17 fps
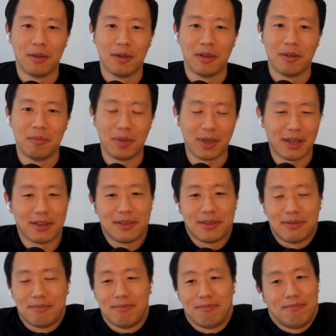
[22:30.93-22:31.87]

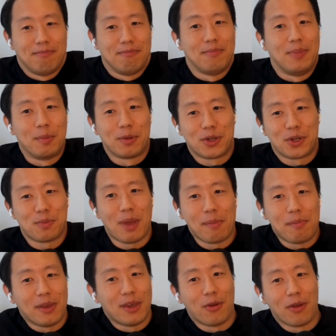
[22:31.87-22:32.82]
because people just
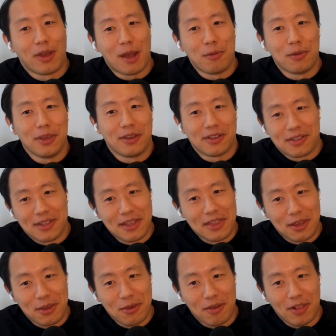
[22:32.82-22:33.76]
might be going out with you because they
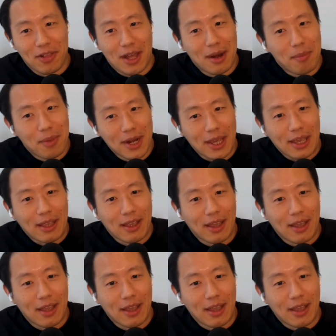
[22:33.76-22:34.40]
think you have a lot of money.